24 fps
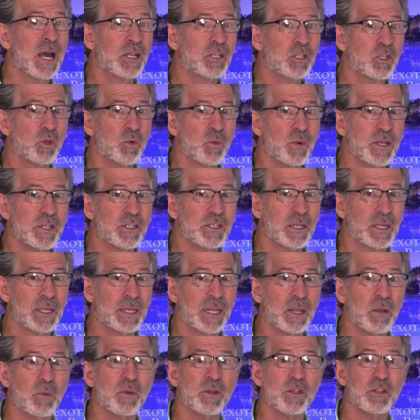not too
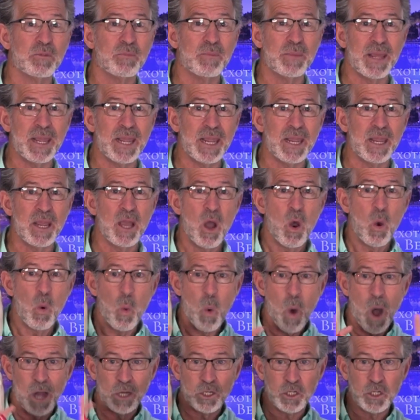recently with me